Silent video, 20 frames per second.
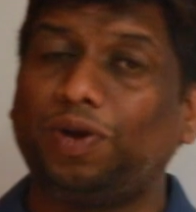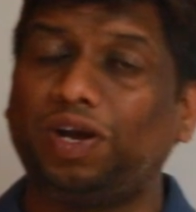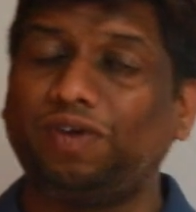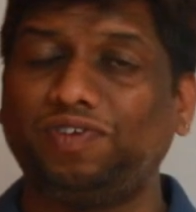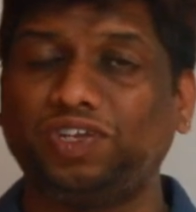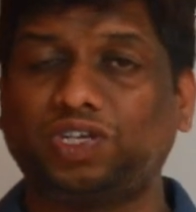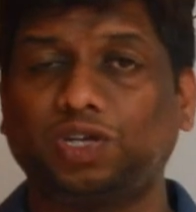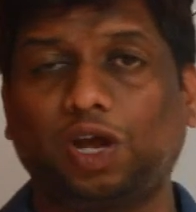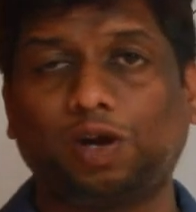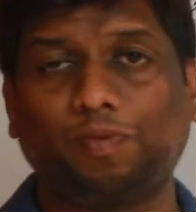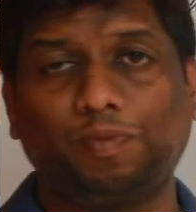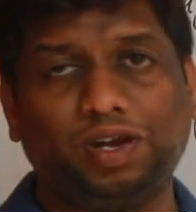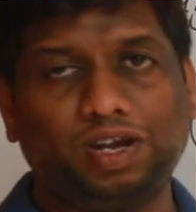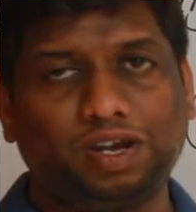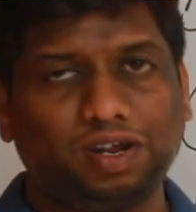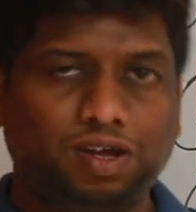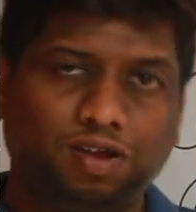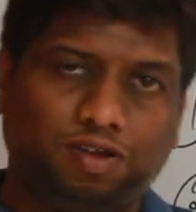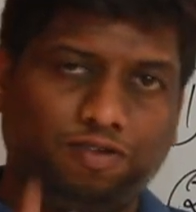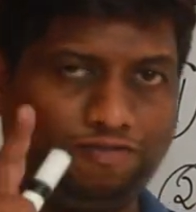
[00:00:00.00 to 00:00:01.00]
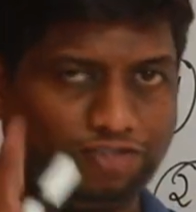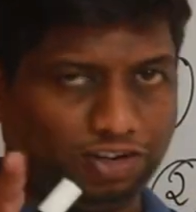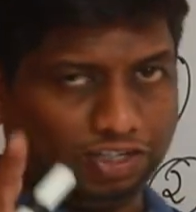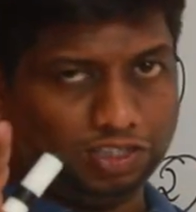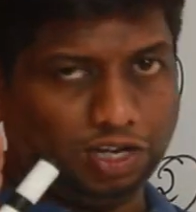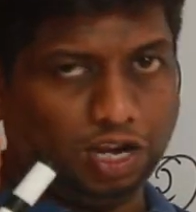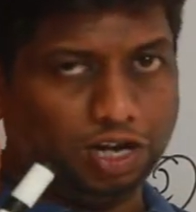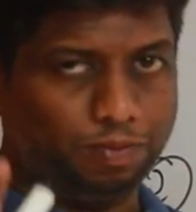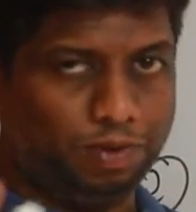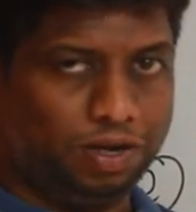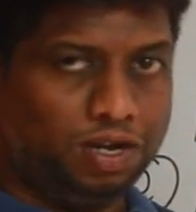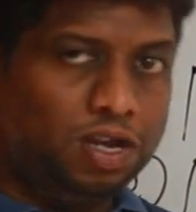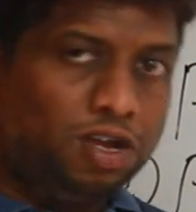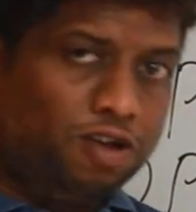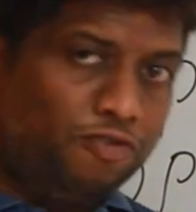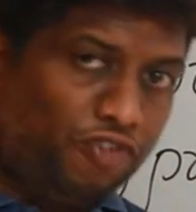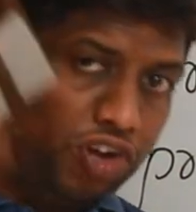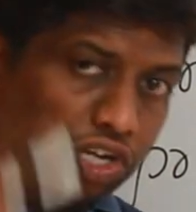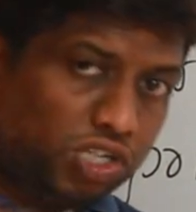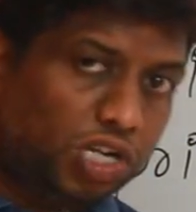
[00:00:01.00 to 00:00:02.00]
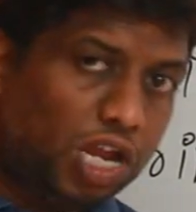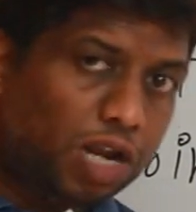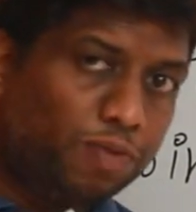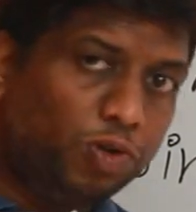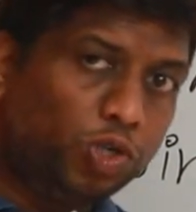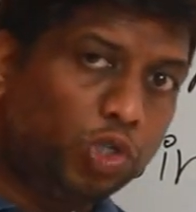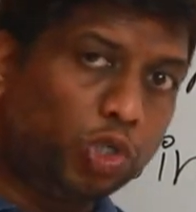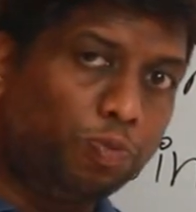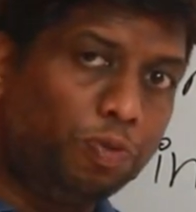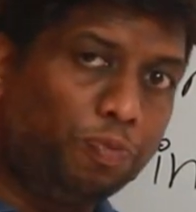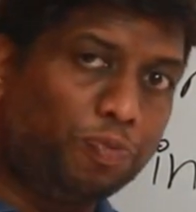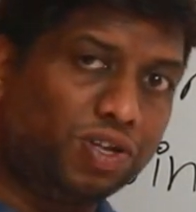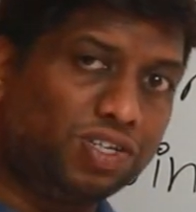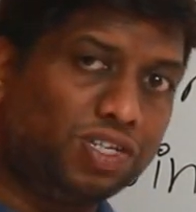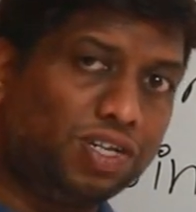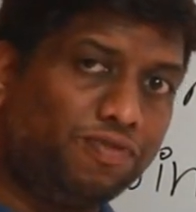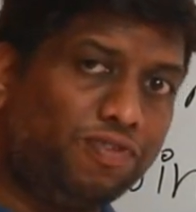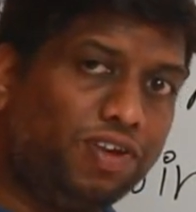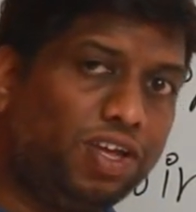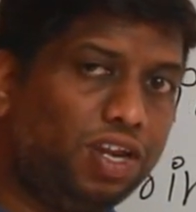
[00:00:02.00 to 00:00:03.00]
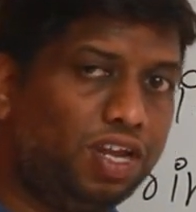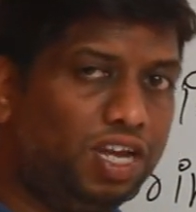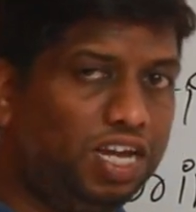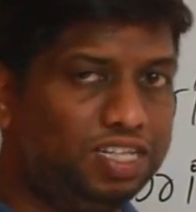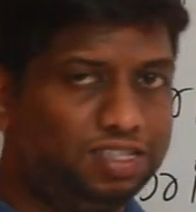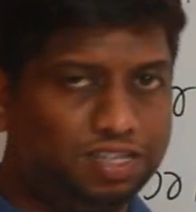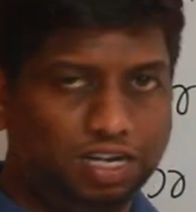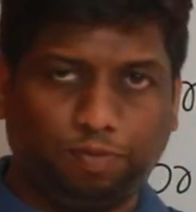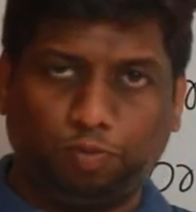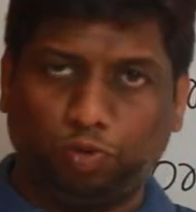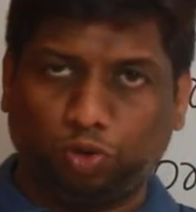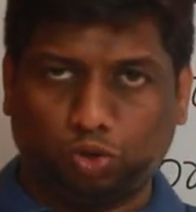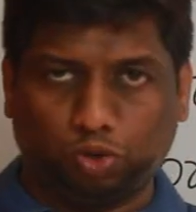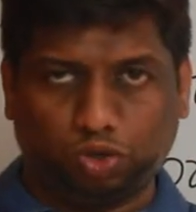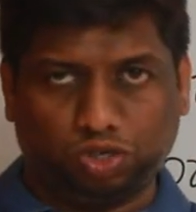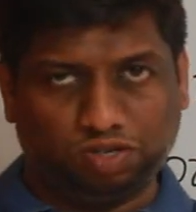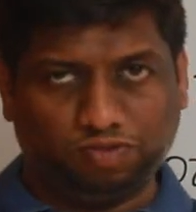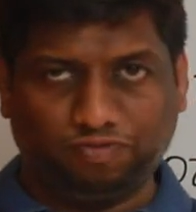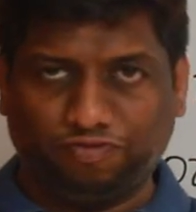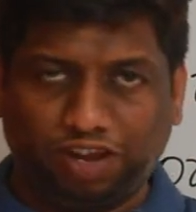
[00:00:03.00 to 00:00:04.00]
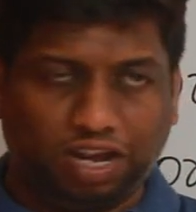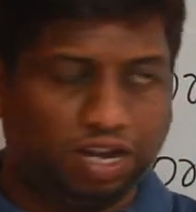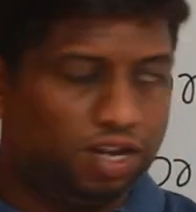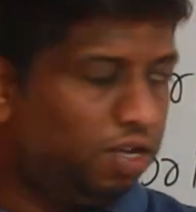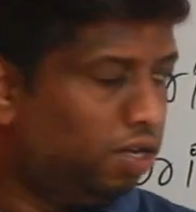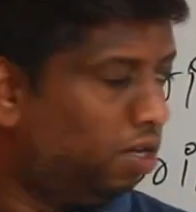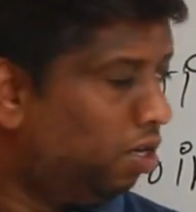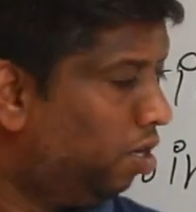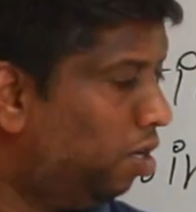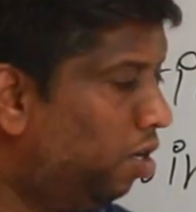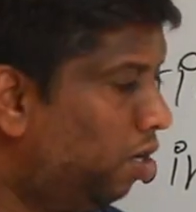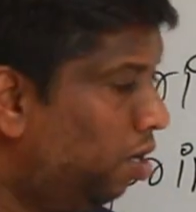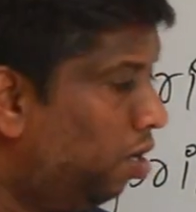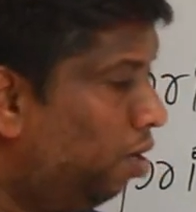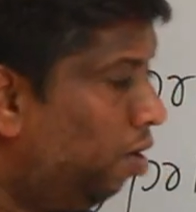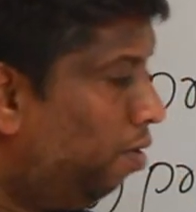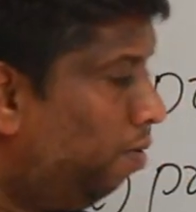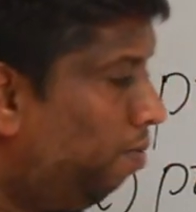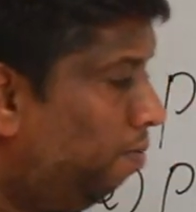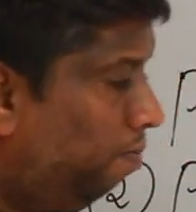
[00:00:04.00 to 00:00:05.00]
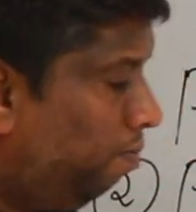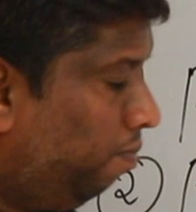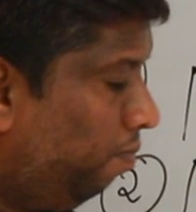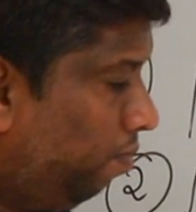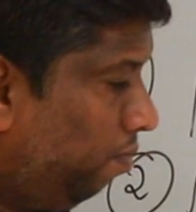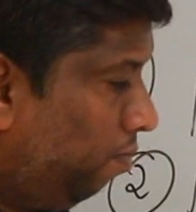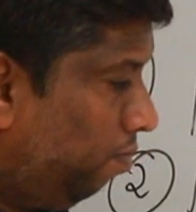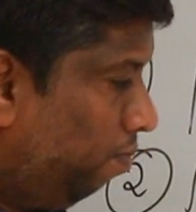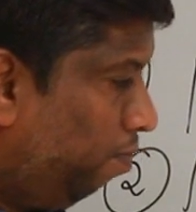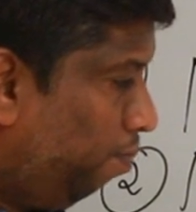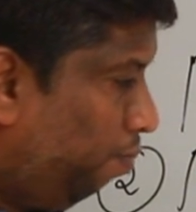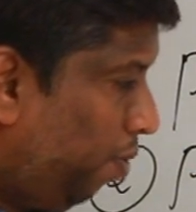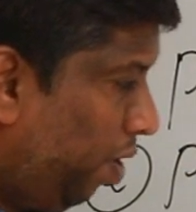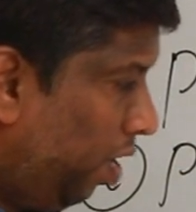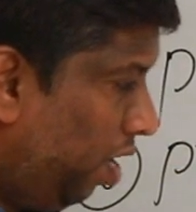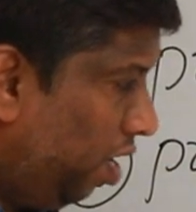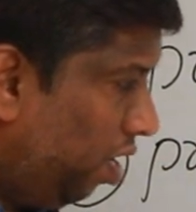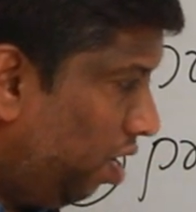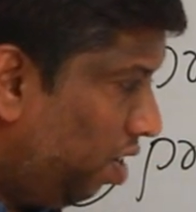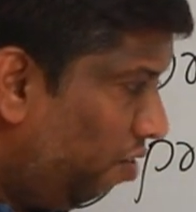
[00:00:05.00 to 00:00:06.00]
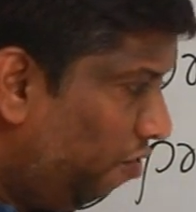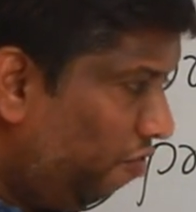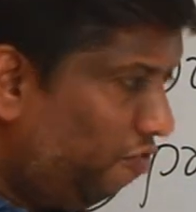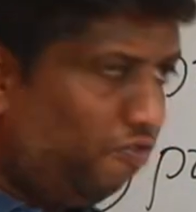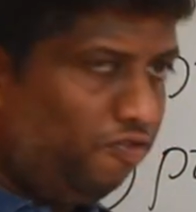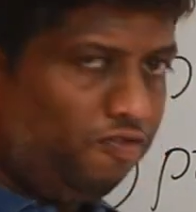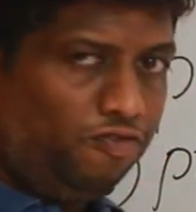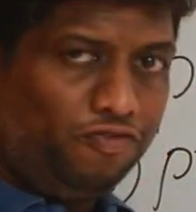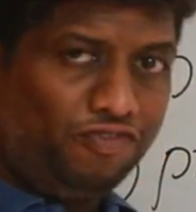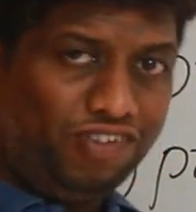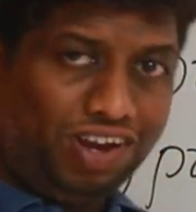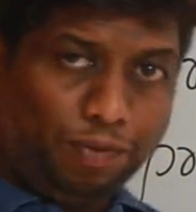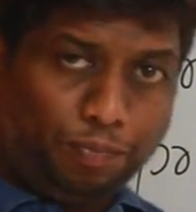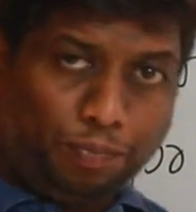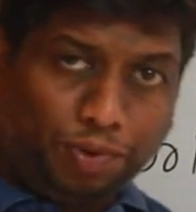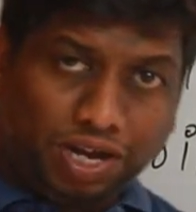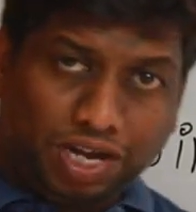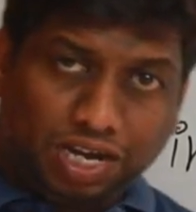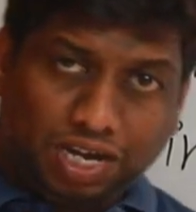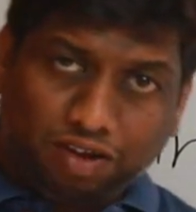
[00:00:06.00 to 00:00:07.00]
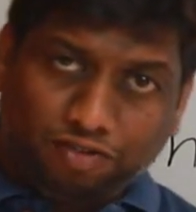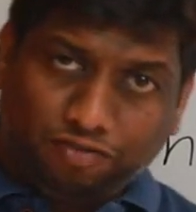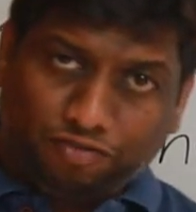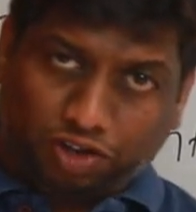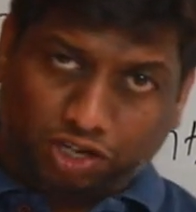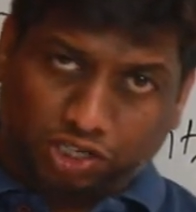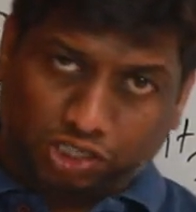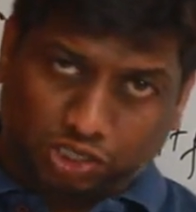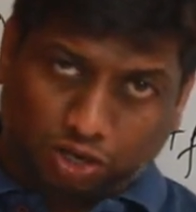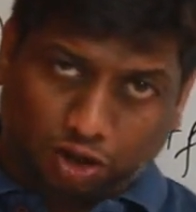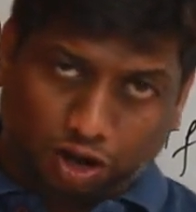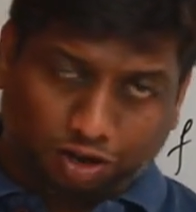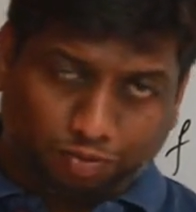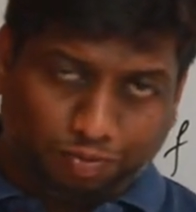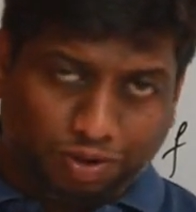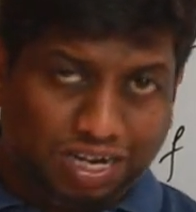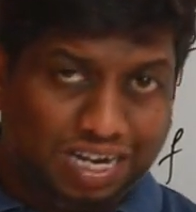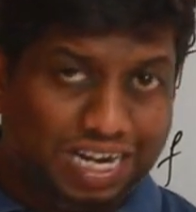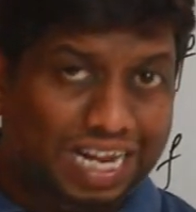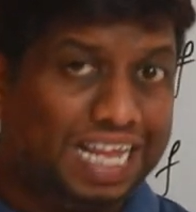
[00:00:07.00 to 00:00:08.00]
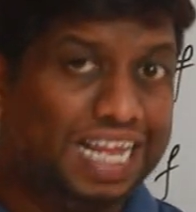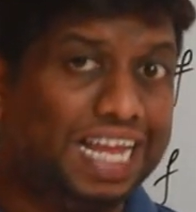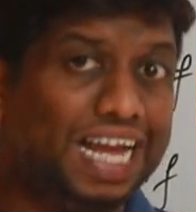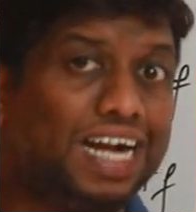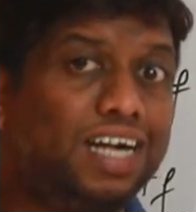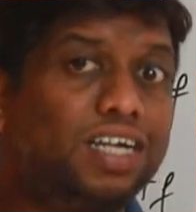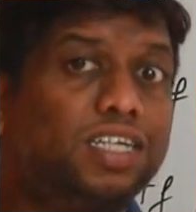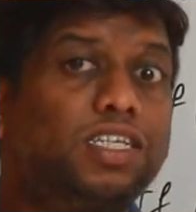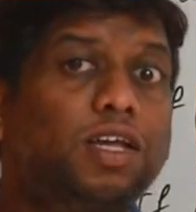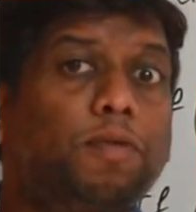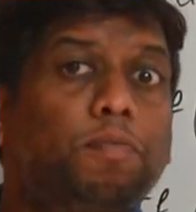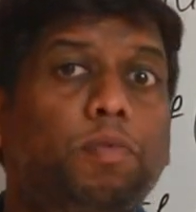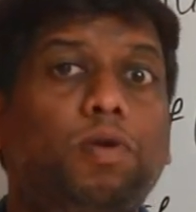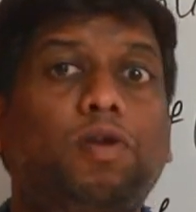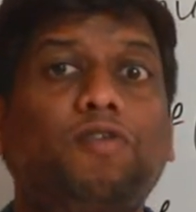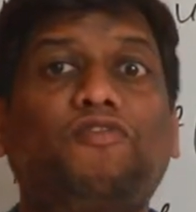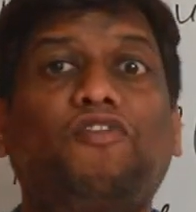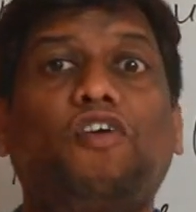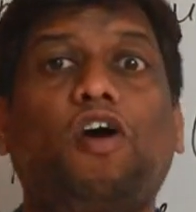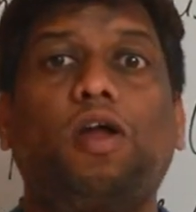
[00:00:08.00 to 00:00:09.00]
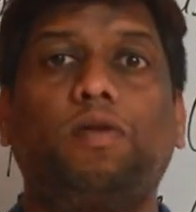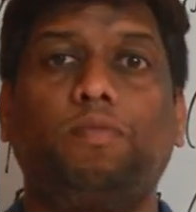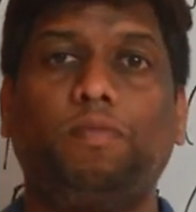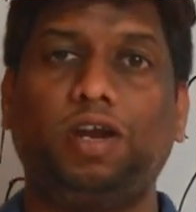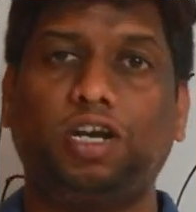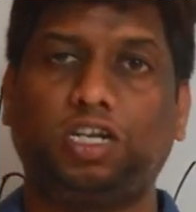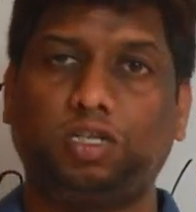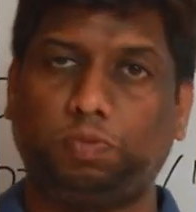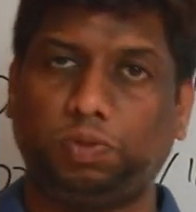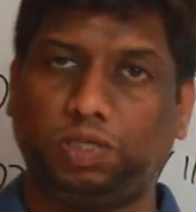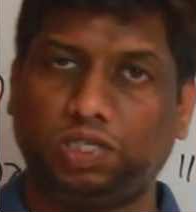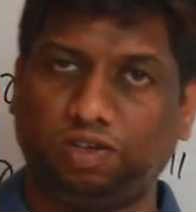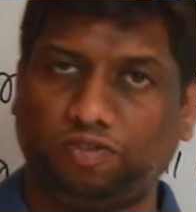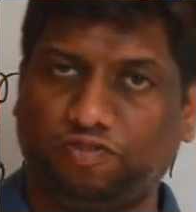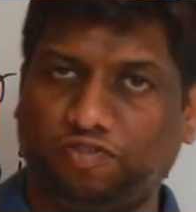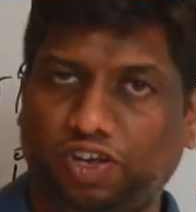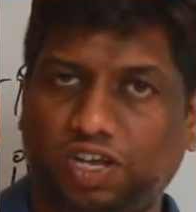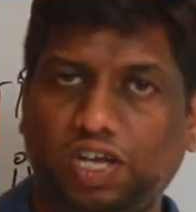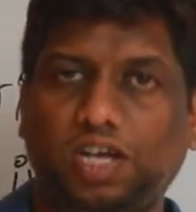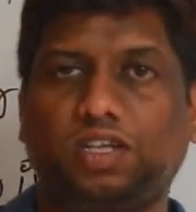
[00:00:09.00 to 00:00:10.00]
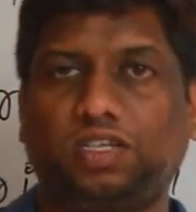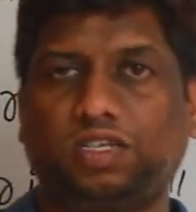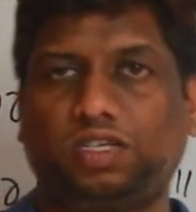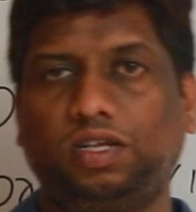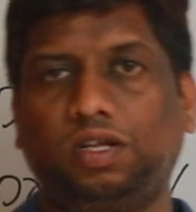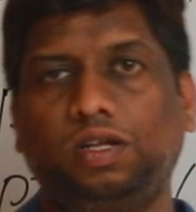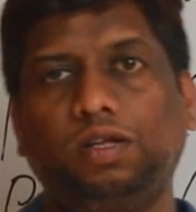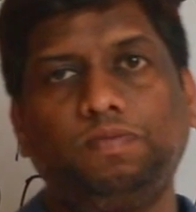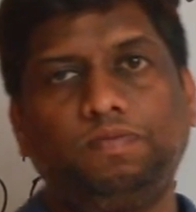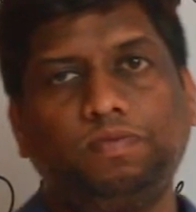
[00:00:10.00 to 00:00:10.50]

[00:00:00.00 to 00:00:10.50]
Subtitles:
print which argument? First argument. First argument should be present where? In the double quotes. Well, printf will print first argument except format specifiers.